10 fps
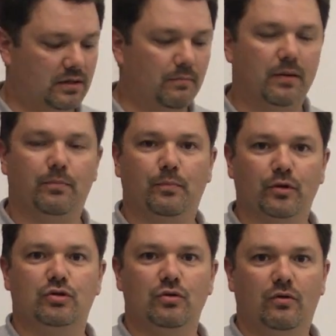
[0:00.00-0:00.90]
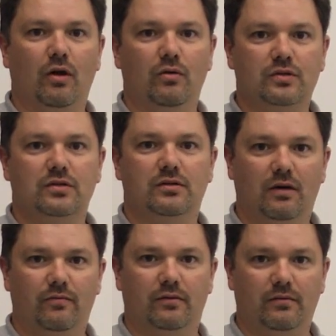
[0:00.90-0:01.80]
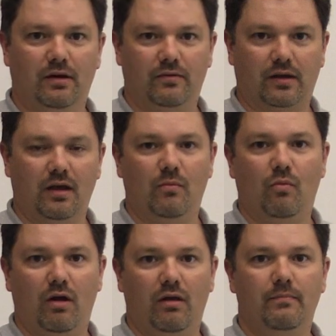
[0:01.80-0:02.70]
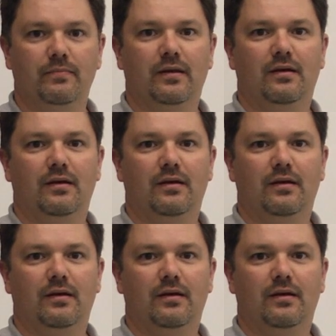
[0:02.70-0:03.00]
some people put 2 coats of the chem wall